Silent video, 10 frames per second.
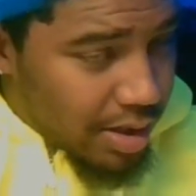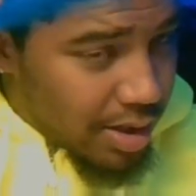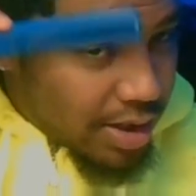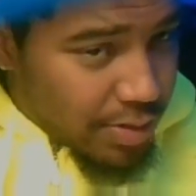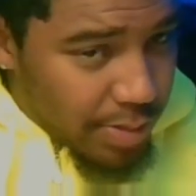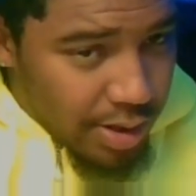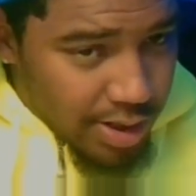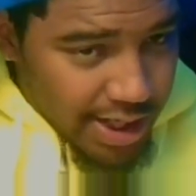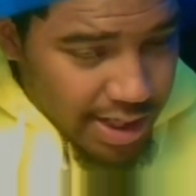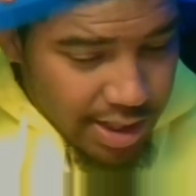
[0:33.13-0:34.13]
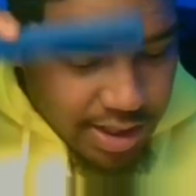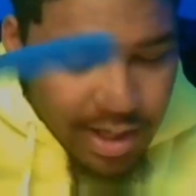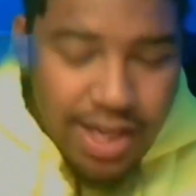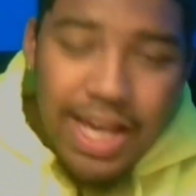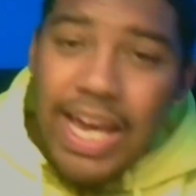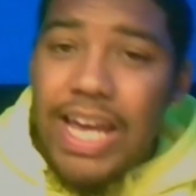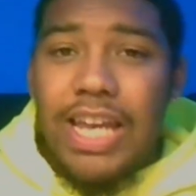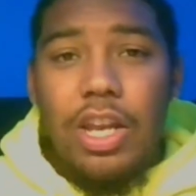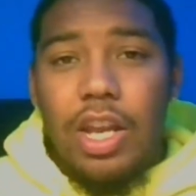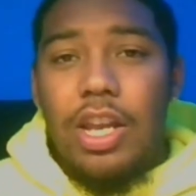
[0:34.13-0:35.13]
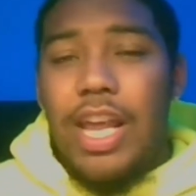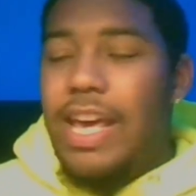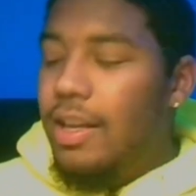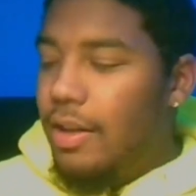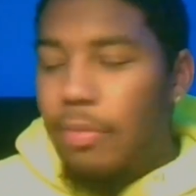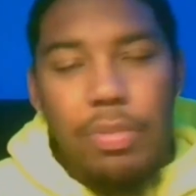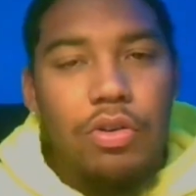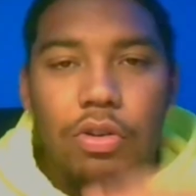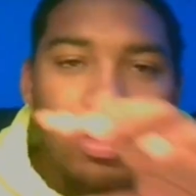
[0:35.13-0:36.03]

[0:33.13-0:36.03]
Cause bro, like, and bro,